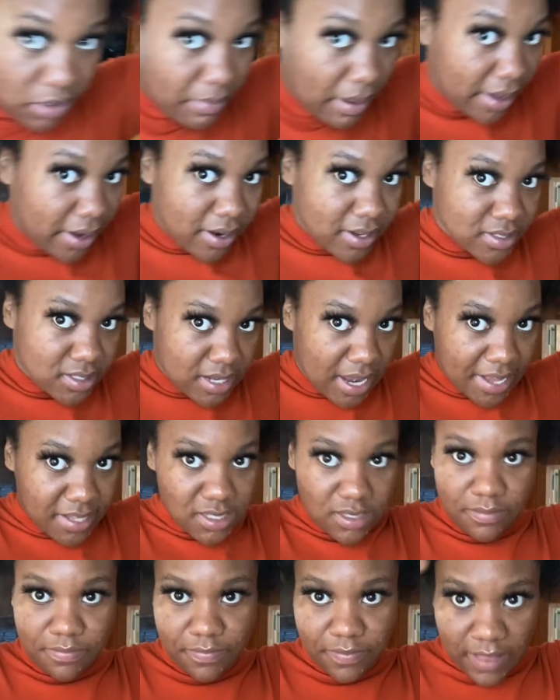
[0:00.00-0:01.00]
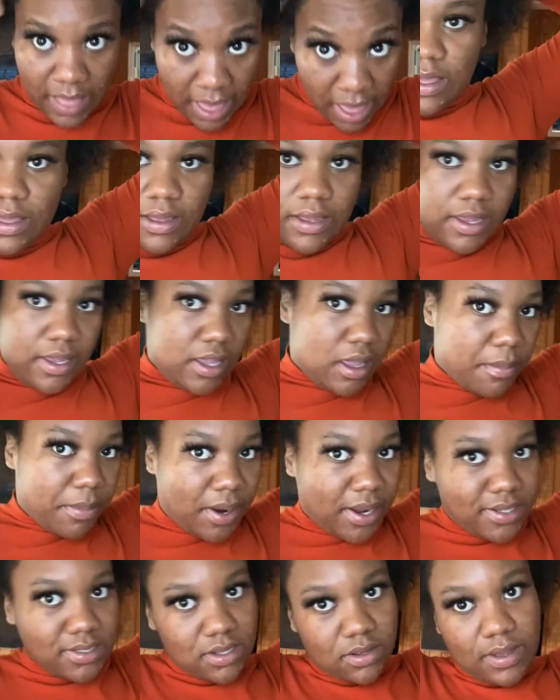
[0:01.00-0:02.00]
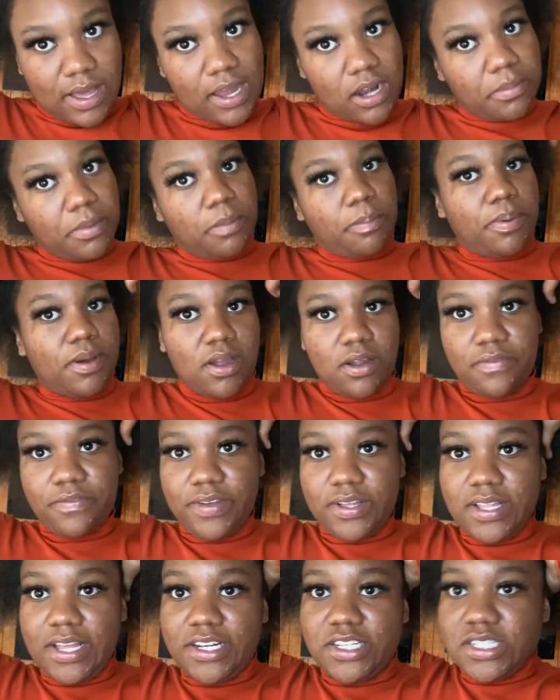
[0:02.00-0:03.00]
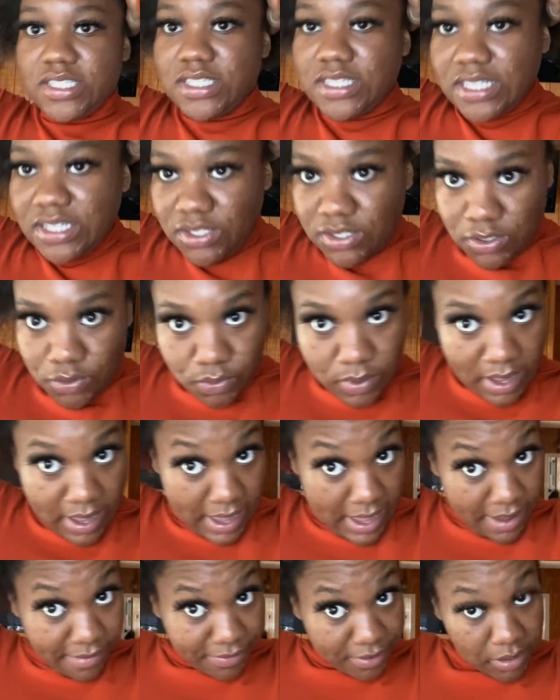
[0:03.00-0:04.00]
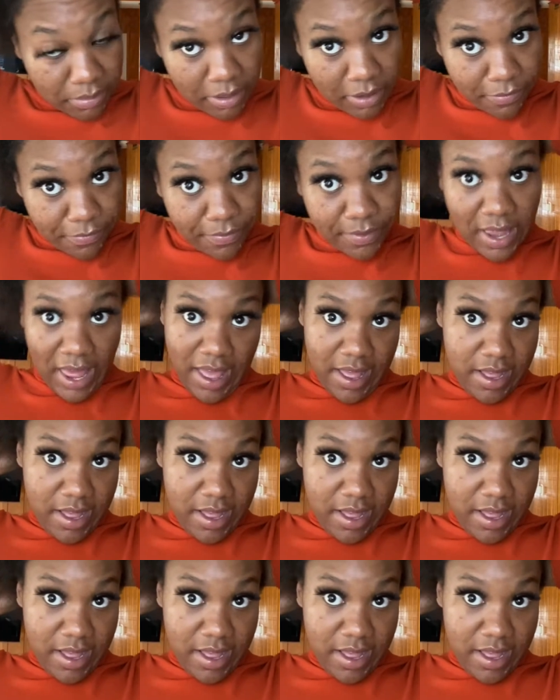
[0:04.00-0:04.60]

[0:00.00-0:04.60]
hair is nice and flat. And your braids don't gotta be perfect, they just do have to be flat.